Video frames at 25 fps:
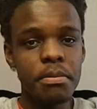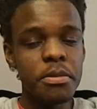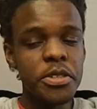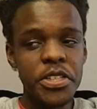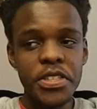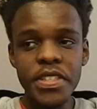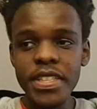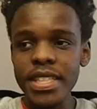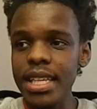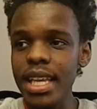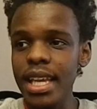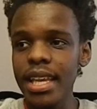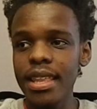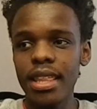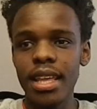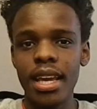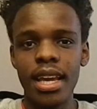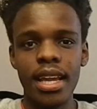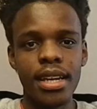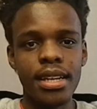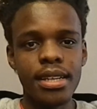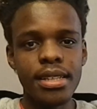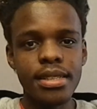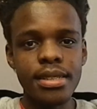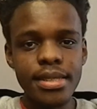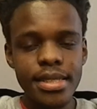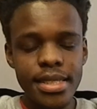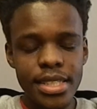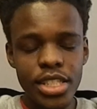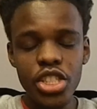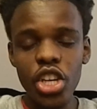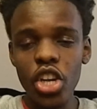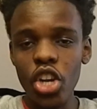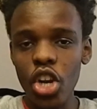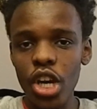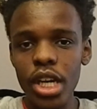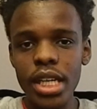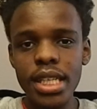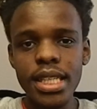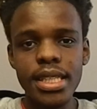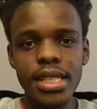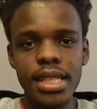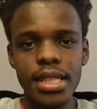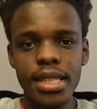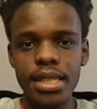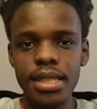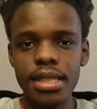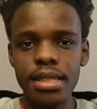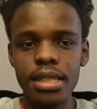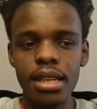just say that. It's a lot.
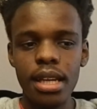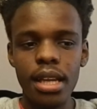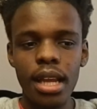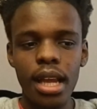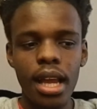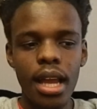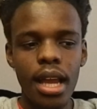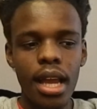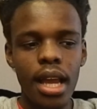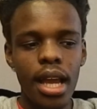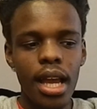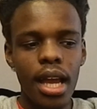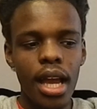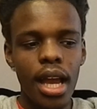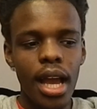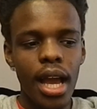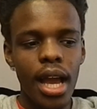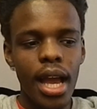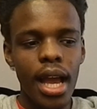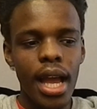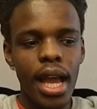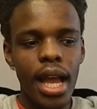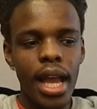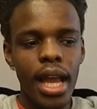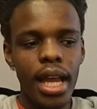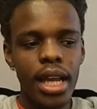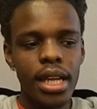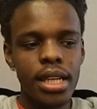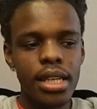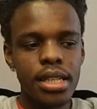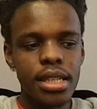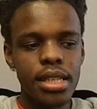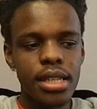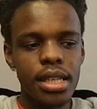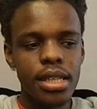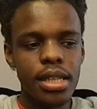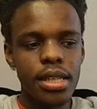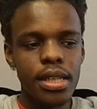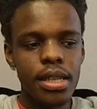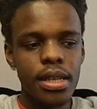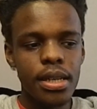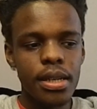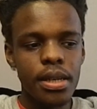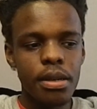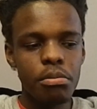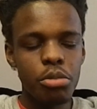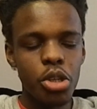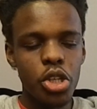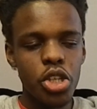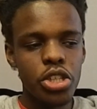And
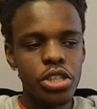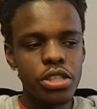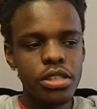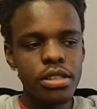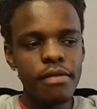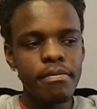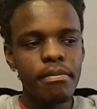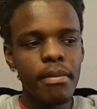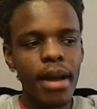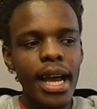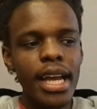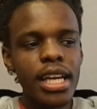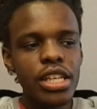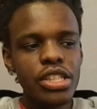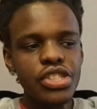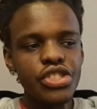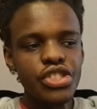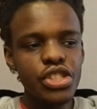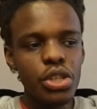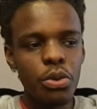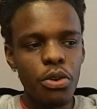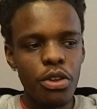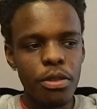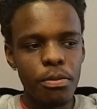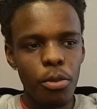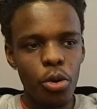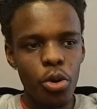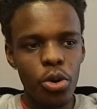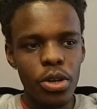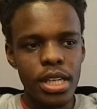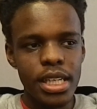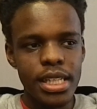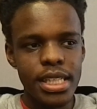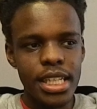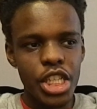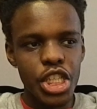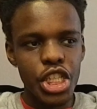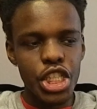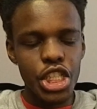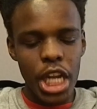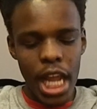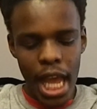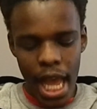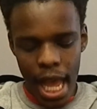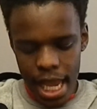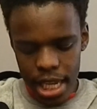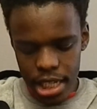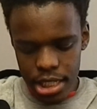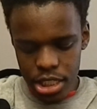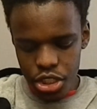because of my history with porn addiction,
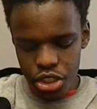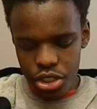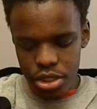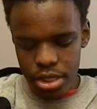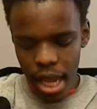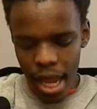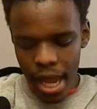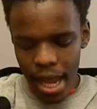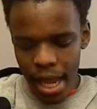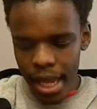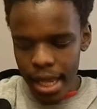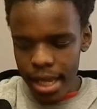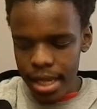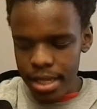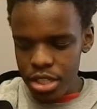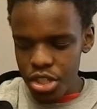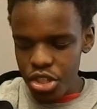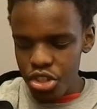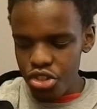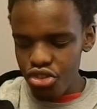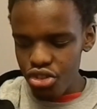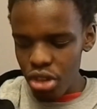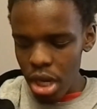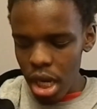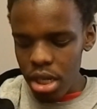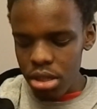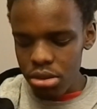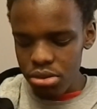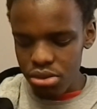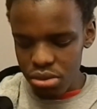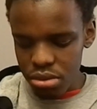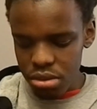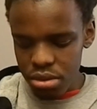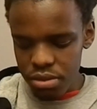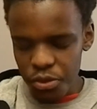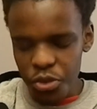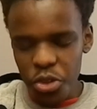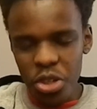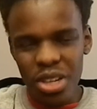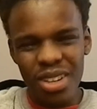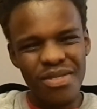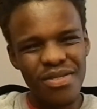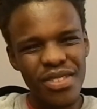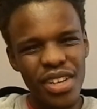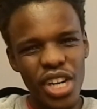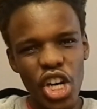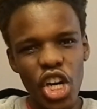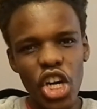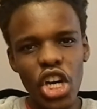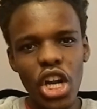I struggled for a
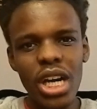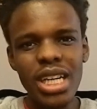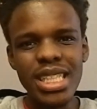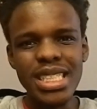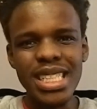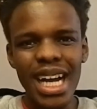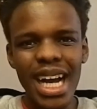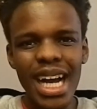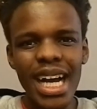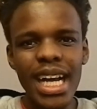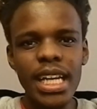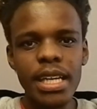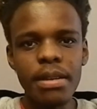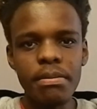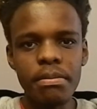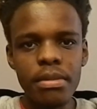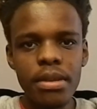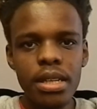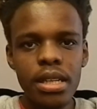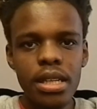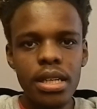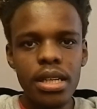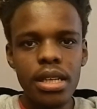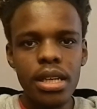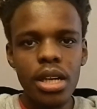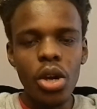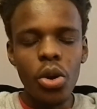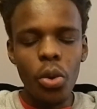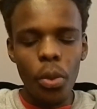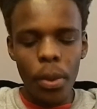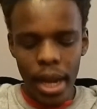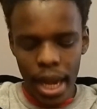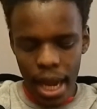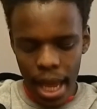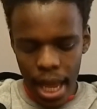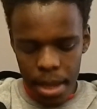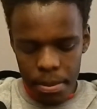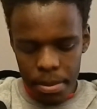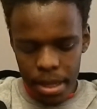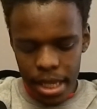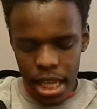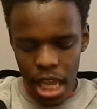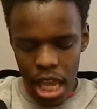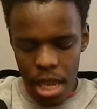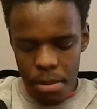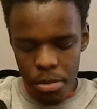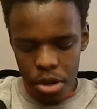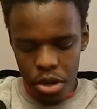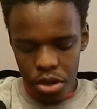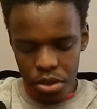very long time. When I
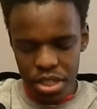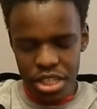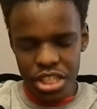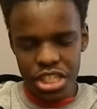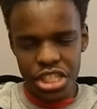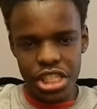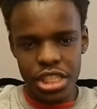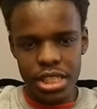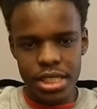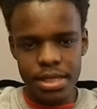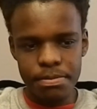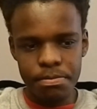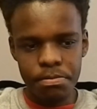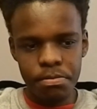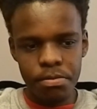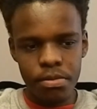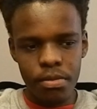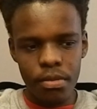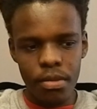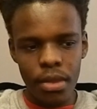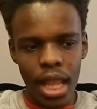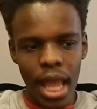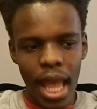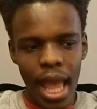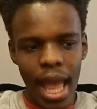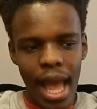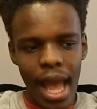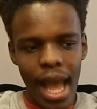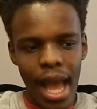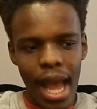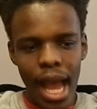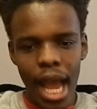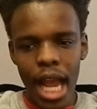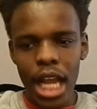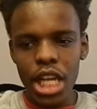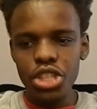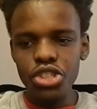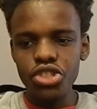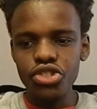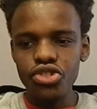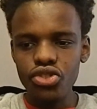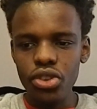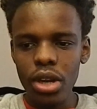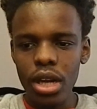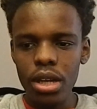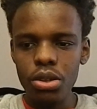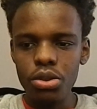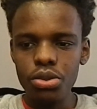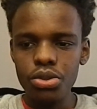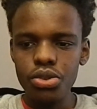became a Christian, I
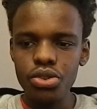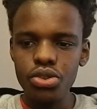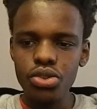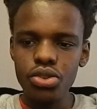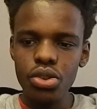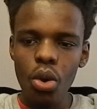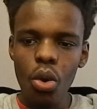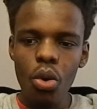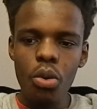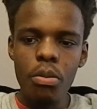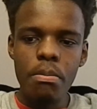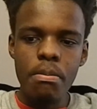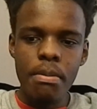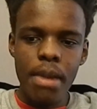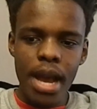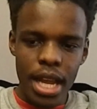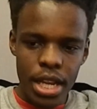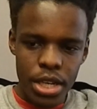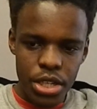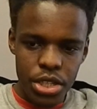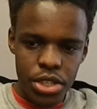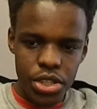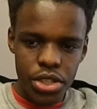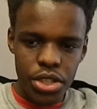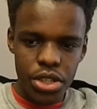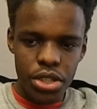struggled so much